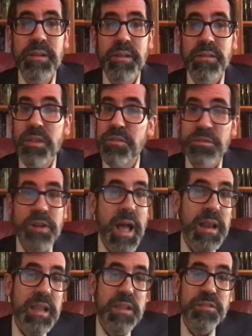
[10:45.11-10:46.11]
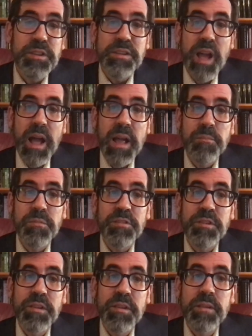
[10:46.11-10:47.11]
These are not easy times,
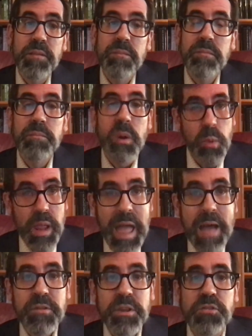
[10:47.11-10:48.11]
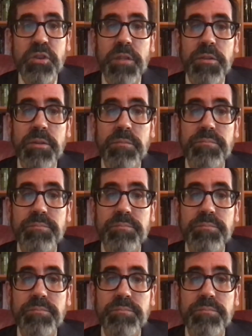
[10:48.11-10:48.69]
but we have each other.